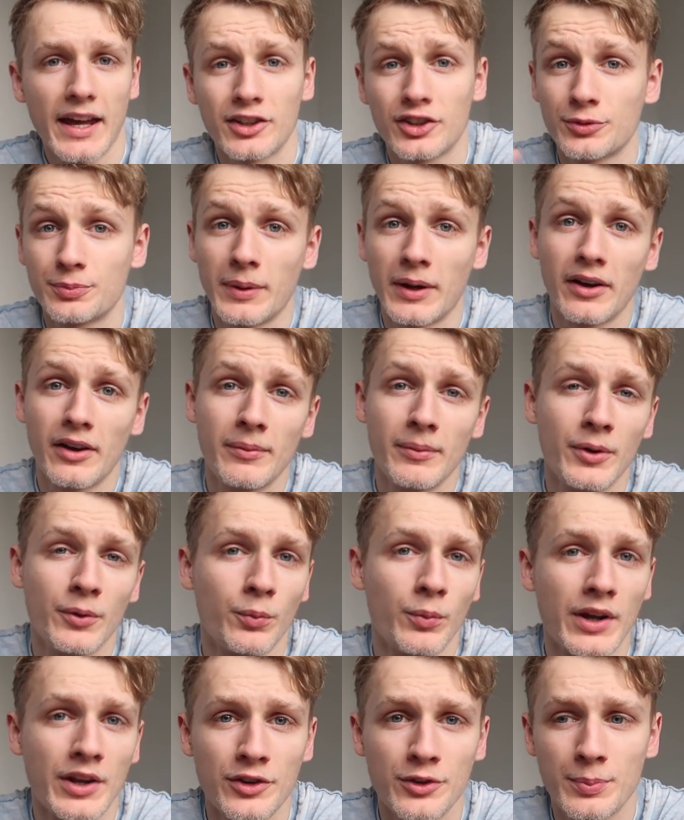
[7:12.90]

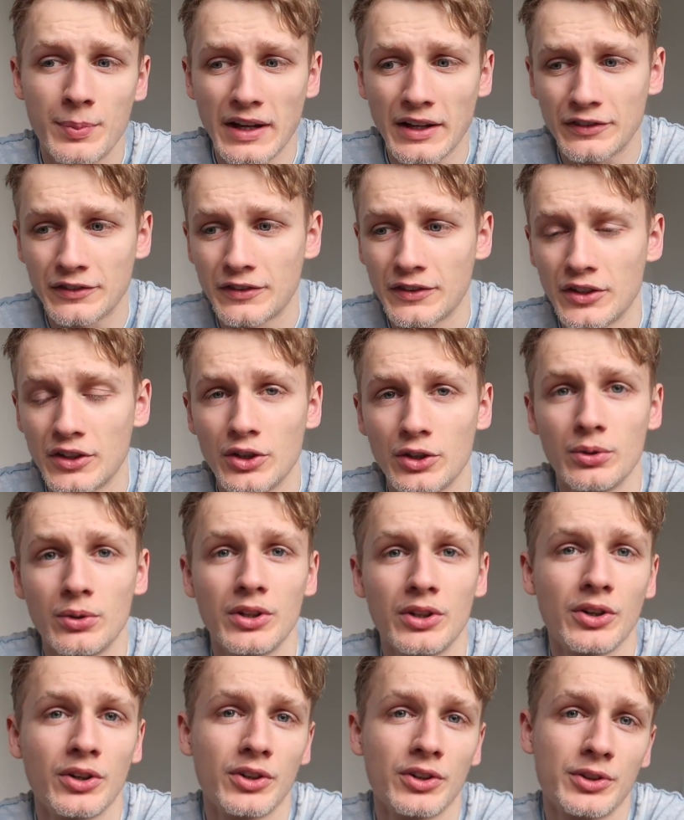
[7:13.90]
Experiment when's best for you,
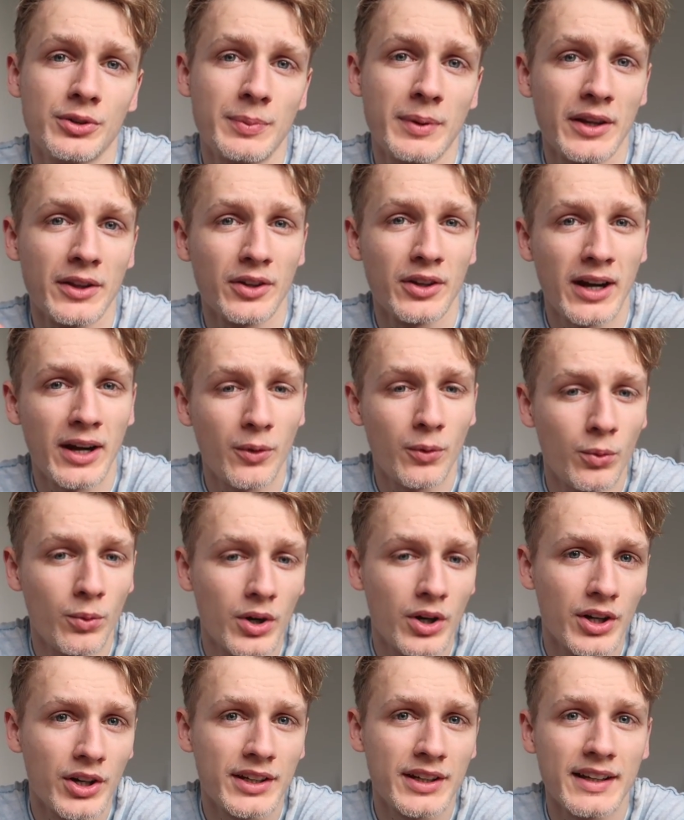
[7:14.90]
you know, depending on how
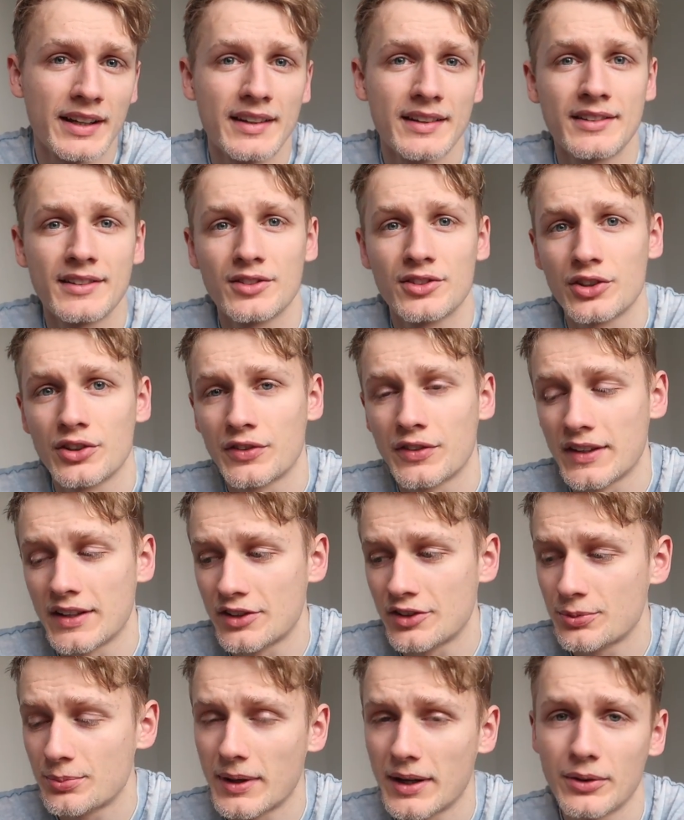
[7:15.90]
work is and stuff like
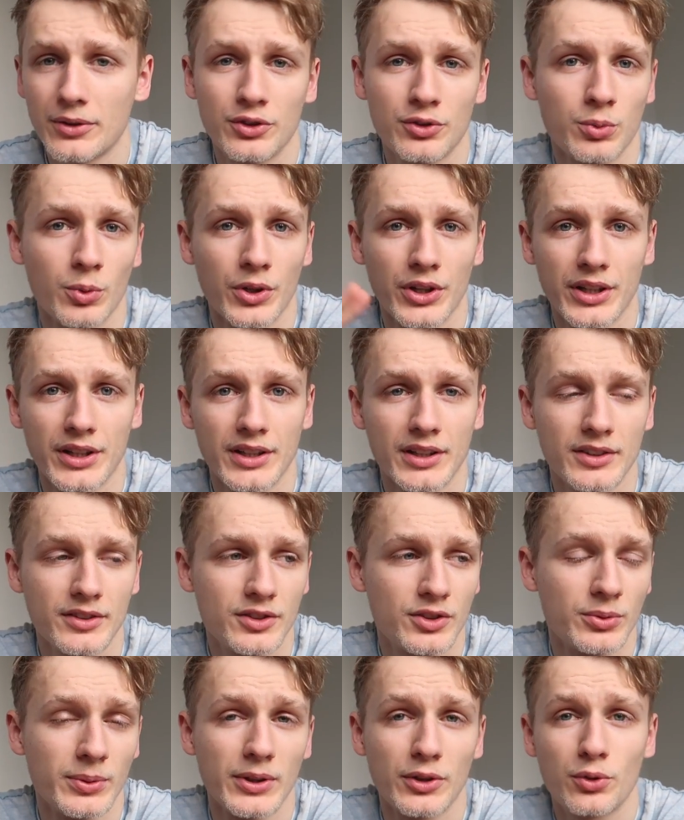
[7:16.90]
this. You might just want to
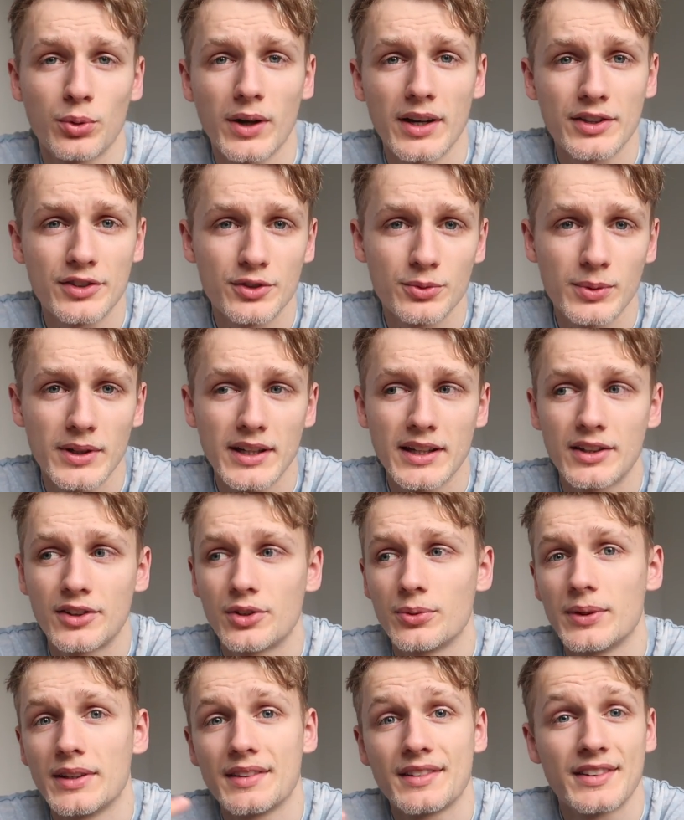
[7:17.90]
do it twice a week,
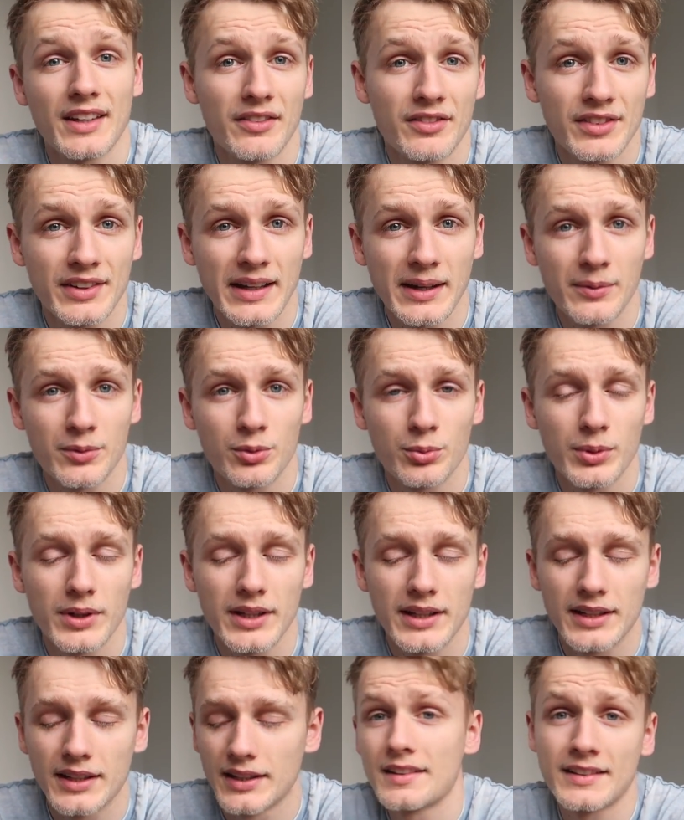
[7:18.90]
do it 7 times a week.